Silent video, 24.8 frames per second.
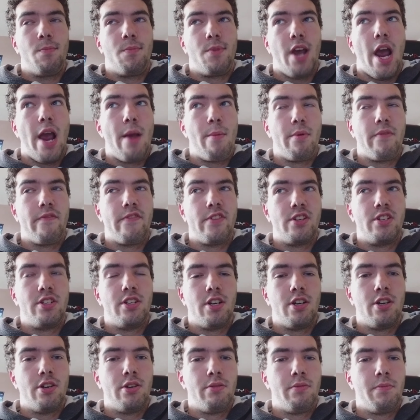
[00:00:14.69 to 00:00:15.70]
gaming
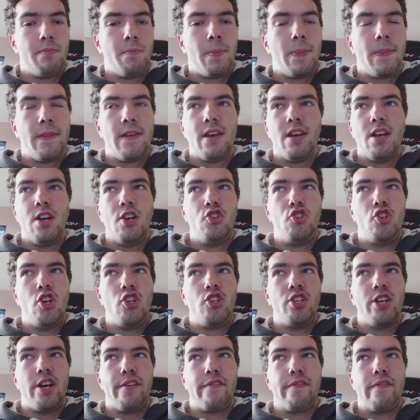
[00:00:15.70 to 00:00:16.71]
video,
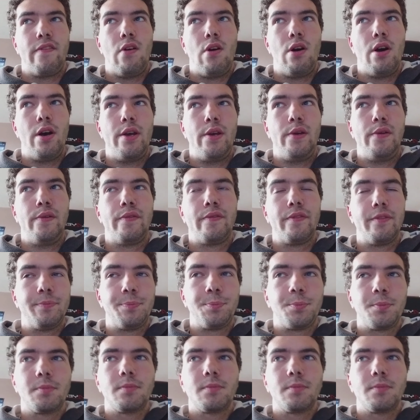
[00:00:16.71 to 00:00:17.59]
GTA 5.